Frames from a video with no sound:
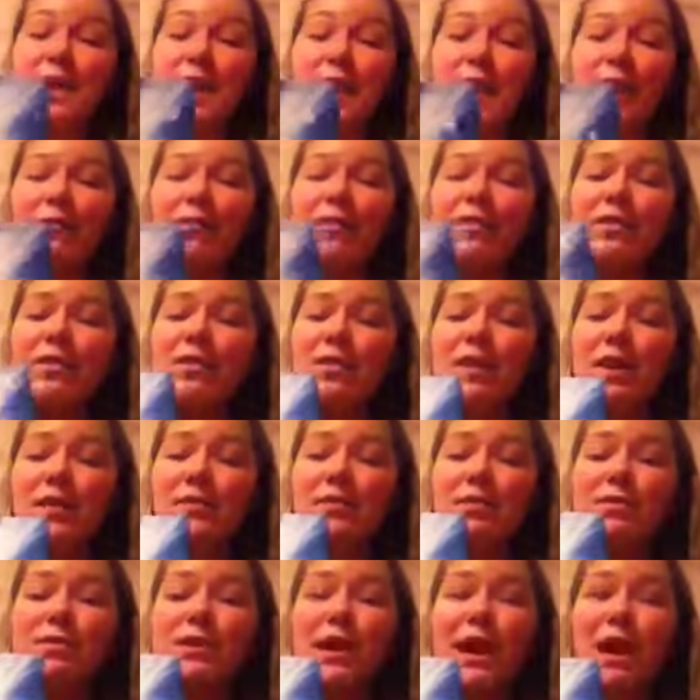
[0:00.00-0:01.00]
I have Under the
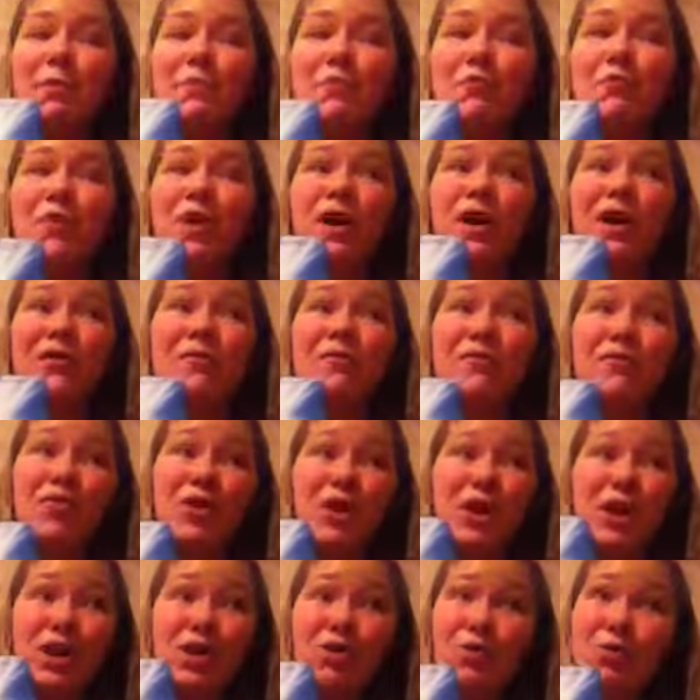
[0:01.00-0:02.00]
Never Sky by
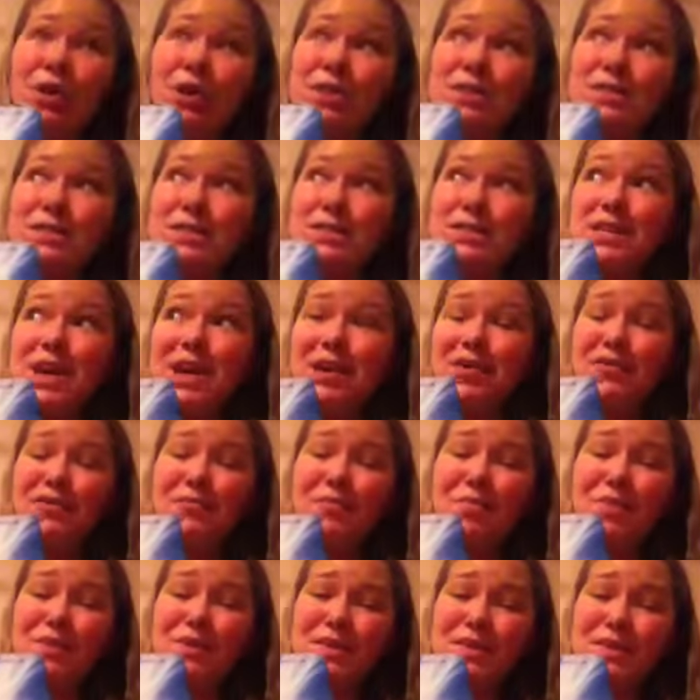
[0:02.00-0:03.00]
Veronica Rossi. I
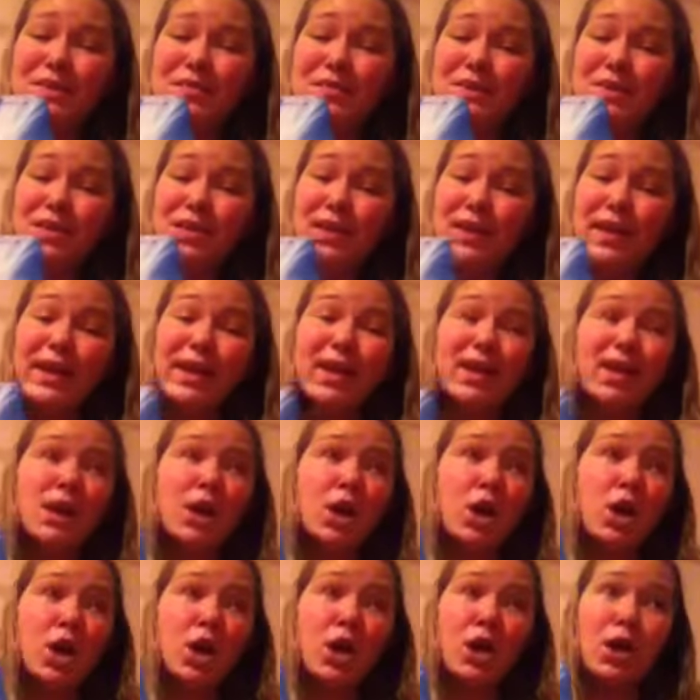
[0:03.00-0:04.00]
put this on, like,
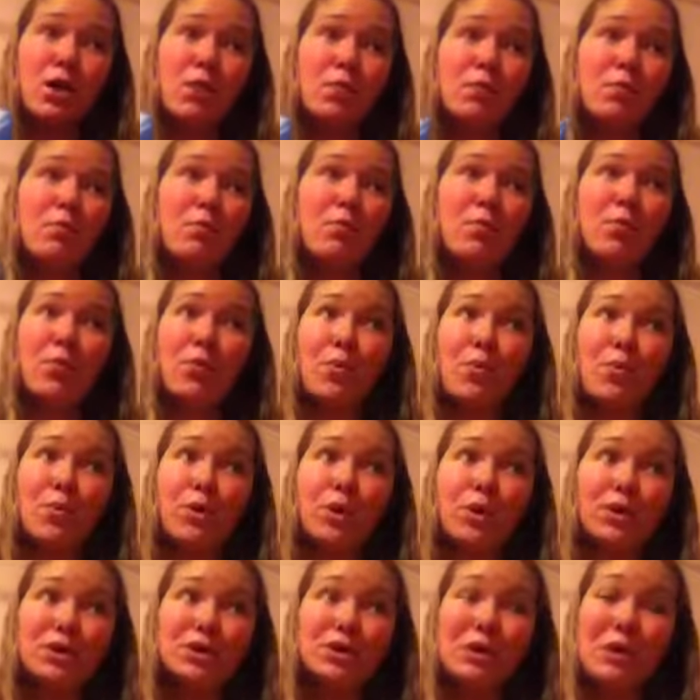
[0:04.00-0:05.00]

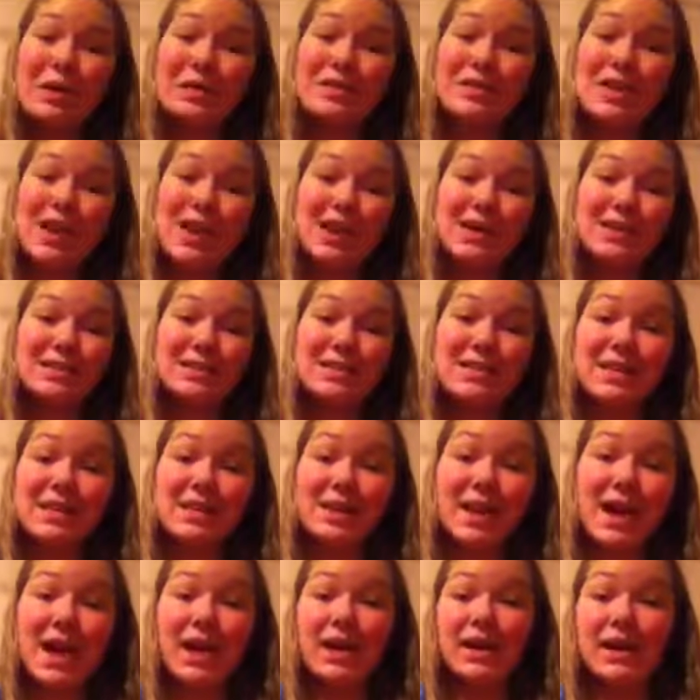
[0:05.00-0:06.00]
more Chewy Sacks
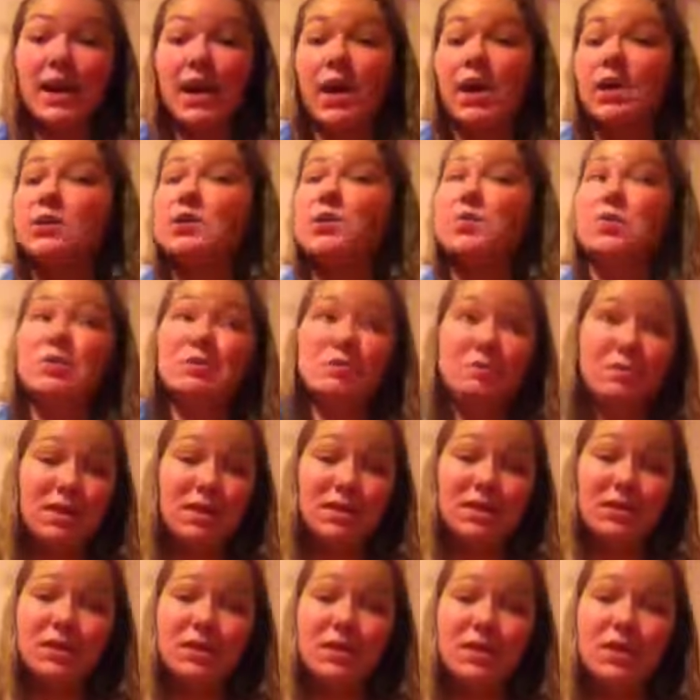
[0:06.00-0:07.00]
than I care to
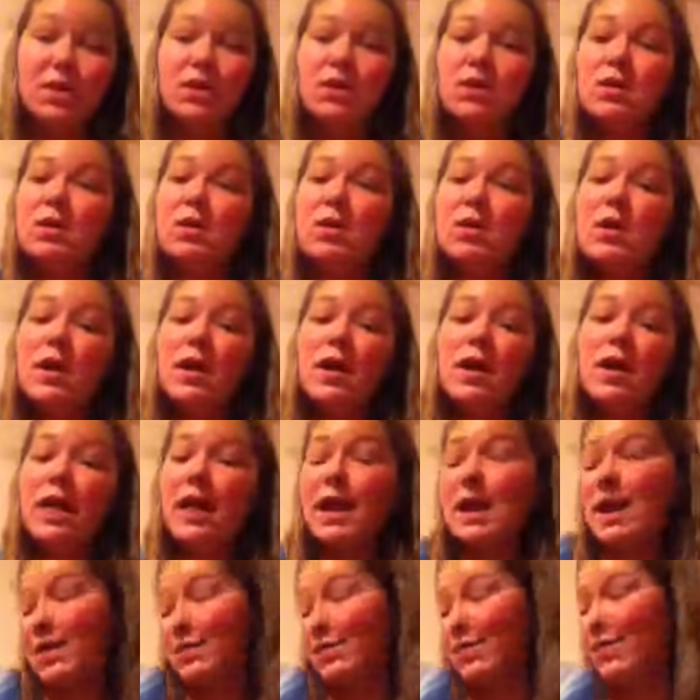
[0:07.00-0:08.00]
admit. And
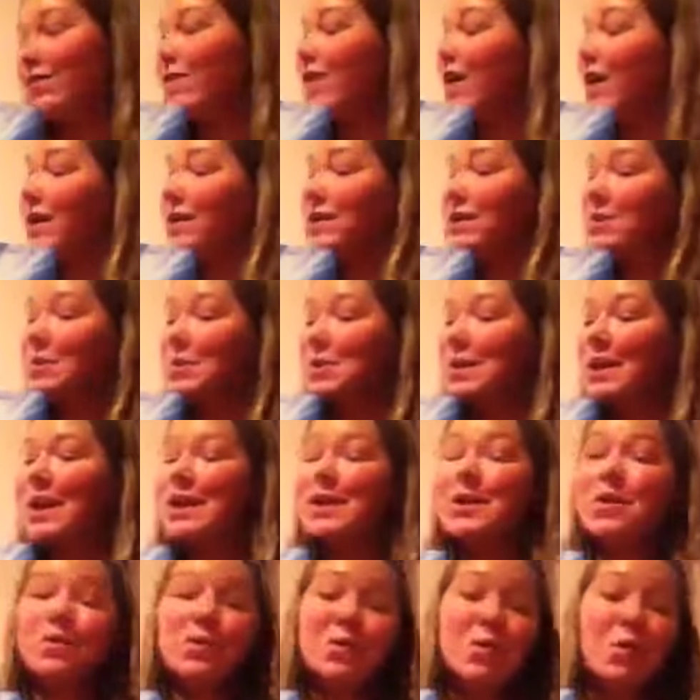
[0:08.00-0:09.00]
I never got into it, and
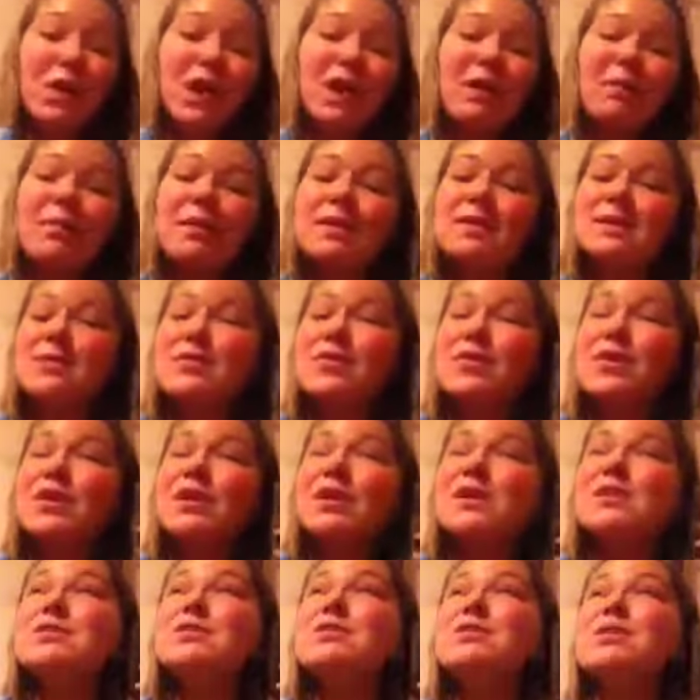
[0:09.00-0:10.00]
I don't know why, because I've heard
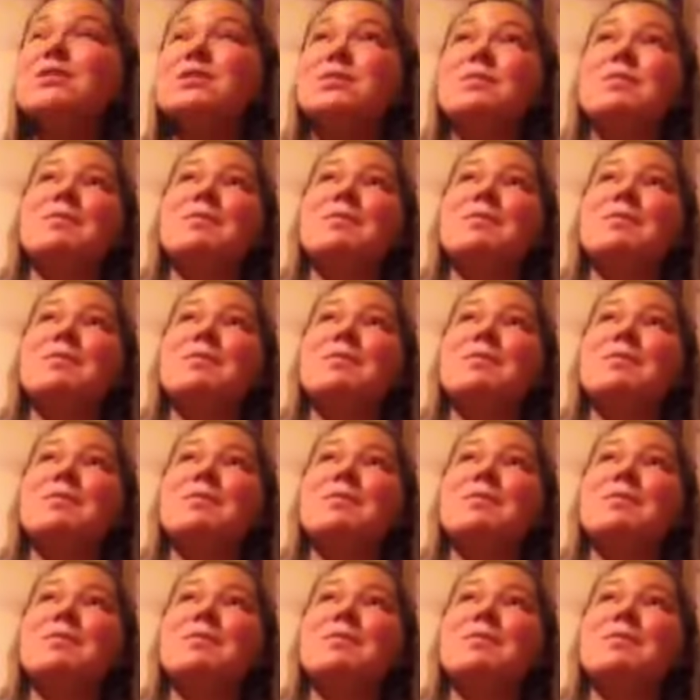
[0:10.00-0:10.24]
such